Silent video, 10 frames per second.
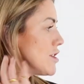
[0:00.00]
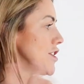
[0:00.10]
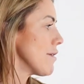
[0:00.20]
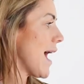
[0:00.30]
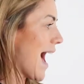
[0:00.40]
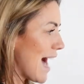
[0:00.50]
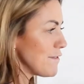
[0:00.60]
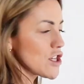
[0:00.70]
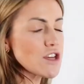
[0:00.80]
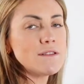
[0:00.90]
you don't have
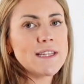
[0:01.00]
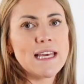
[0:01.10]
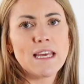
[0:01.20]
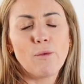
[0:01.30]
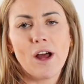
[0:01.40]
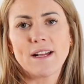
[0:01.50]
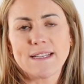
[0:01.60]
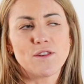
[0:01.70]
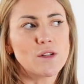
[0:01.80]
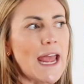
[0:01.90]
to use the keywords
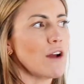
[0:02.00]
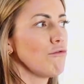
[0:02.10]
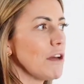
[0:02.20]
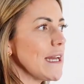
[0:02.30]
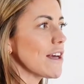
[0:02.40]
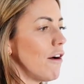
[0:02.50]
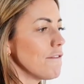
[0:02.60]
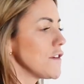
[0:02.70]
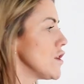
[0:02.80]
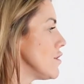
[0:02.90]
if you're getting really
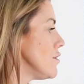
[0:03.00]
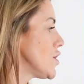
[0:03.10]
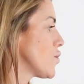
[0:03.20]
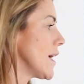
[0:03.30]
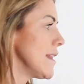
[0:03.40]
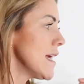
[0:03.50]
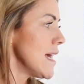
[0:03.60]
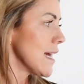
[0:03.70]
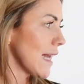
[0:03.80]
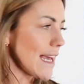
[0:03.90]
confused with
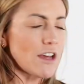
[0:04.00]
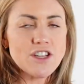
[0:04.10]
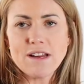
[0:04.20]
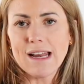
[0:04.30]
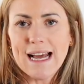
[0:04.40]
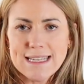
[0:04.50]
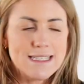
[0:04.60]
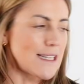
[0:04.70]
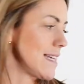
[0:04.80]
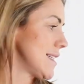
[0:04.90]

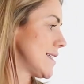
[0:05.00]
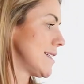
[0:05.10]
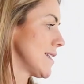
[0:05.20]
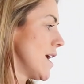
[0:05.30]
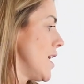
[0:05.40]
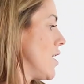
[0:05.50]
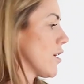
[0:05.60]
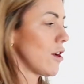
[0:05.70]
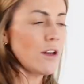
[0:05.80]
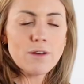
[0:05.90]
glycogenolysis,
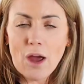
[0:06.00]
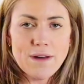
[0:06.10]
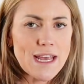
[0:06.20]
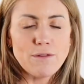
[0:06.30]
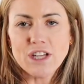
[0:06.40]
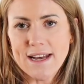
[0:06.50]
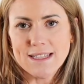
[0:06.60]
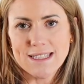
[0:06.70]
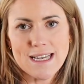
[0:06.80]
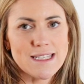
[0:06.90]

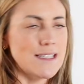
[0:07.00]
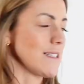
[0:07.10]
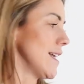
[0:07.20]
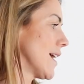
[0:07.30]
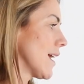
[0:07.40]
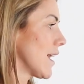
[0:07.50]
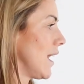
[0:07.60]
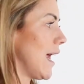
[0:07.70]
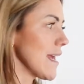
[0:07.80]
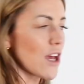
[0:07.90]
gluconeogenesis, and
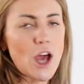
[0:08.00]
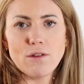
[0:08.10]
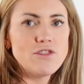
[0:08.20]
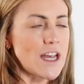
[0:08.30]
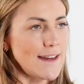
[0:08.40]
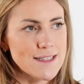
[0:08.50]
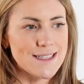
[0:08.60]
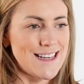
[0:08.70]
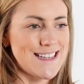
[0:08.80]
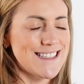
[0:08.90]

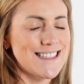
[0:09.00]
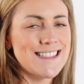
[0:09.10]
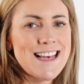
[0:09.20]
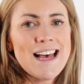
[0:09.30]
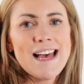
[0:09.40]
glycogenesis.